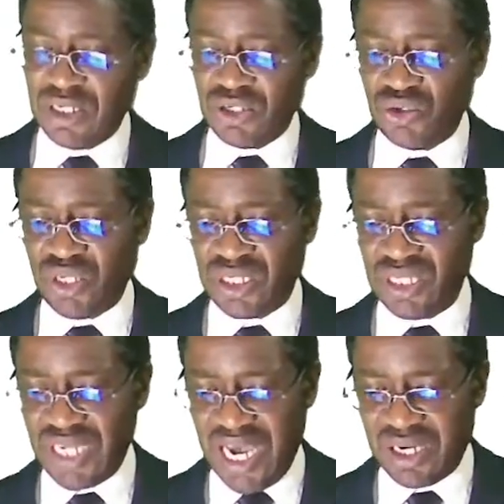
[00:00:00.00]
to the
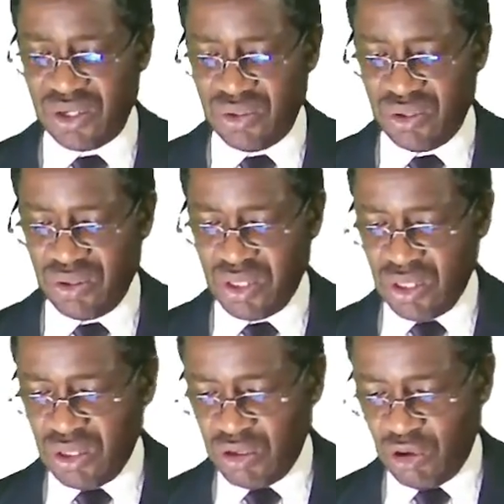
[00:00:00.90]
scenario
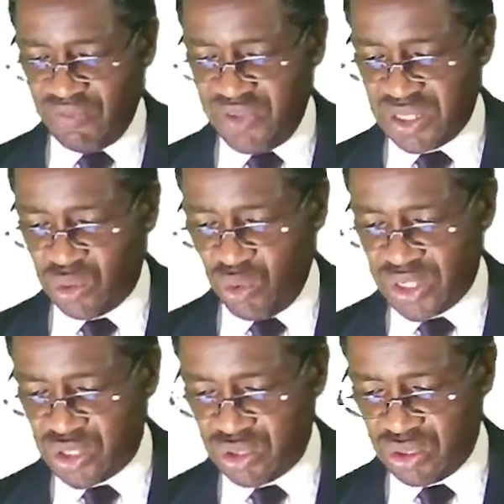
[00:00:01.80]
of this
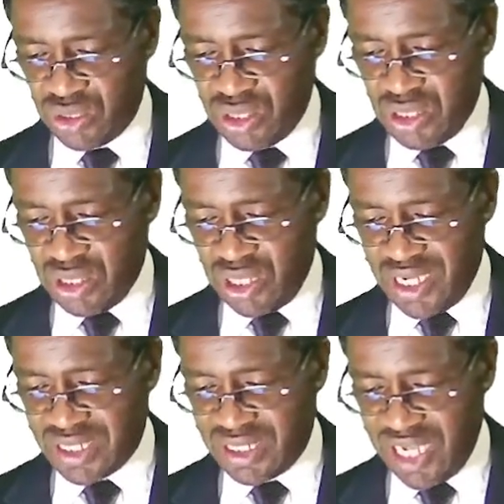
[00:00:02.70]
question.
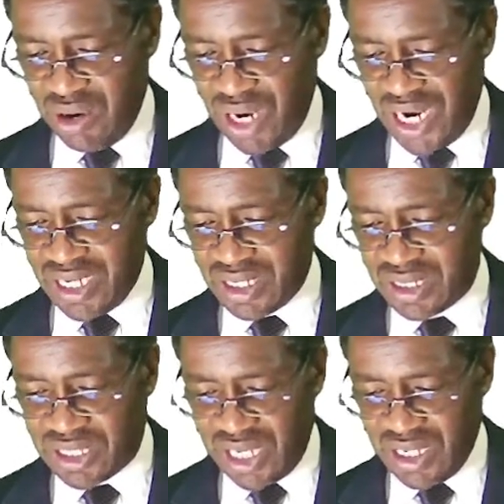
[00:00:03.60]
Let's now
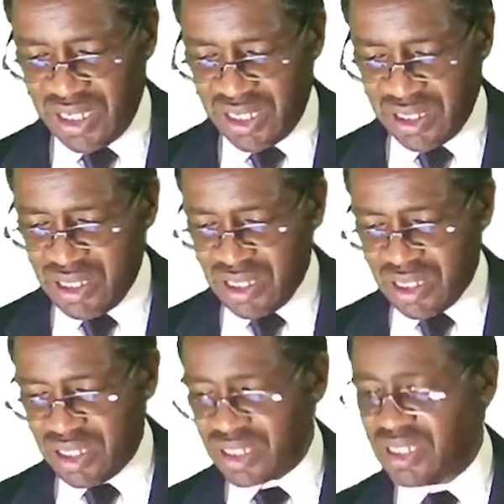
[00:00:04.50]
understand
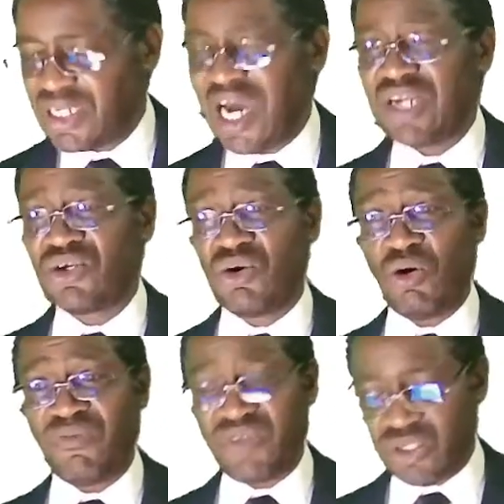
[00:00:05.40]
the scenario
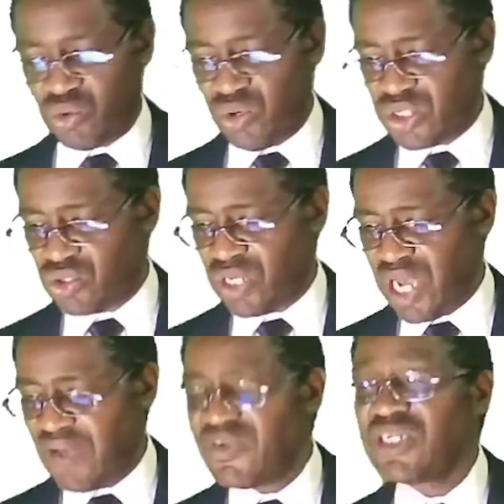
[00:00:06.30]
of this question,
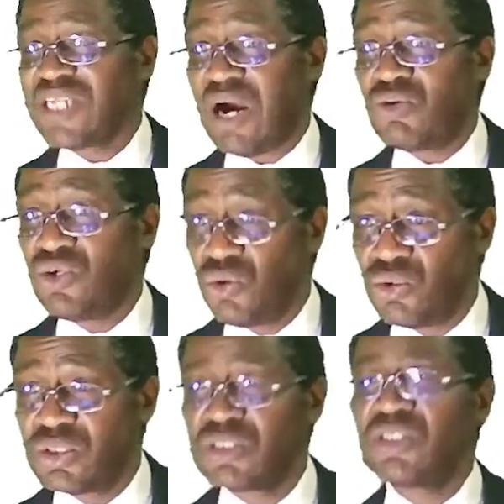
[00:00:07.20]
having now
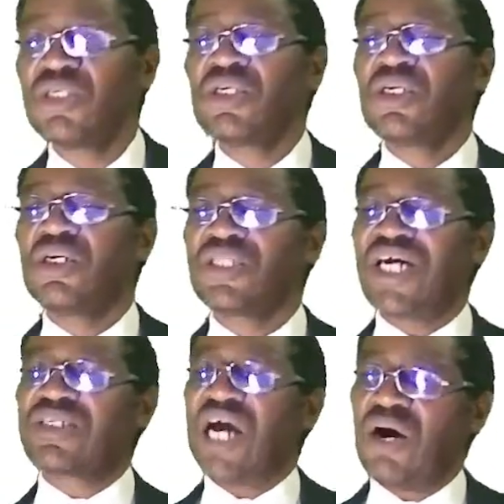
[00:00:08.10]
known
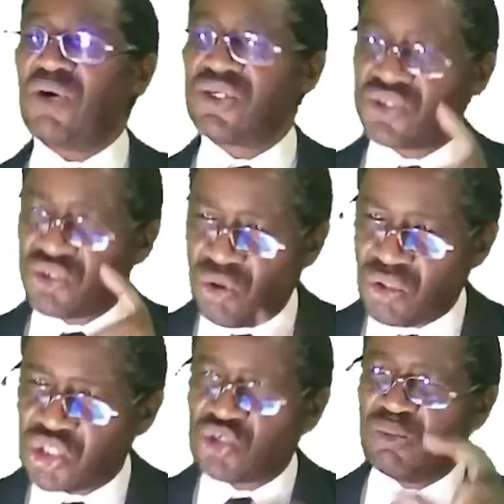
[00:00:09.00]
that our stocks
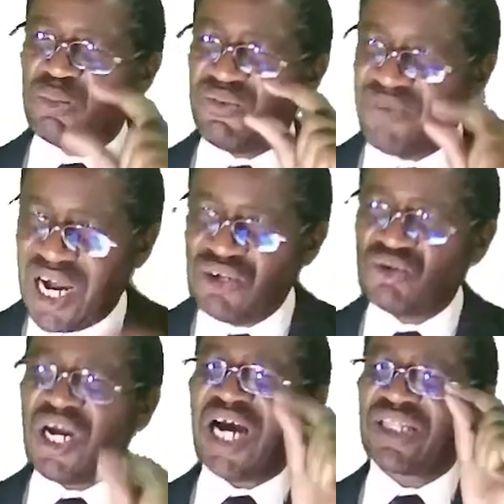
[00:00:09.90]
should be valued
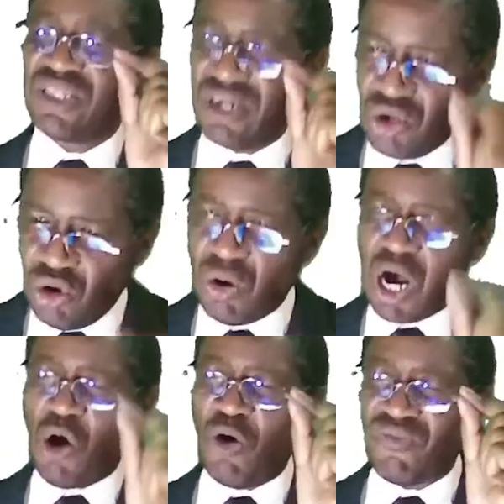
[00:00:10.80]
at the lower
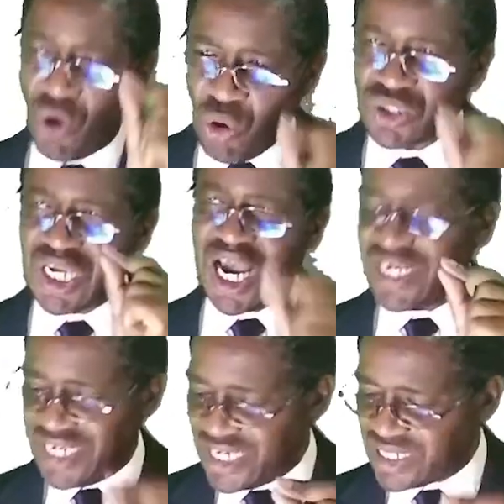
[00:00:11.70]
of cost
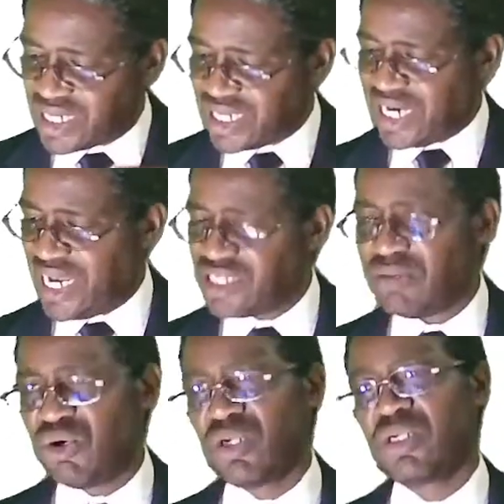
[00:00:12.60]
and net
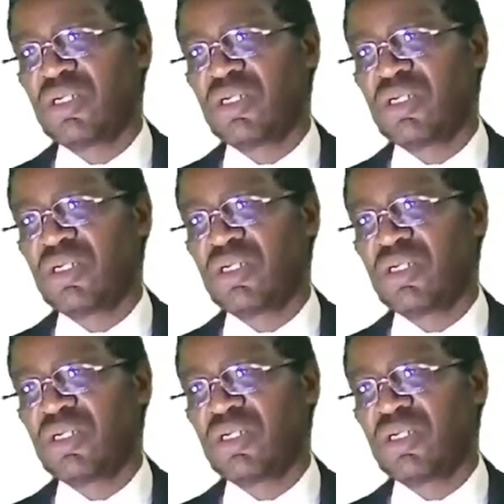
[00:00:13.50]
realizable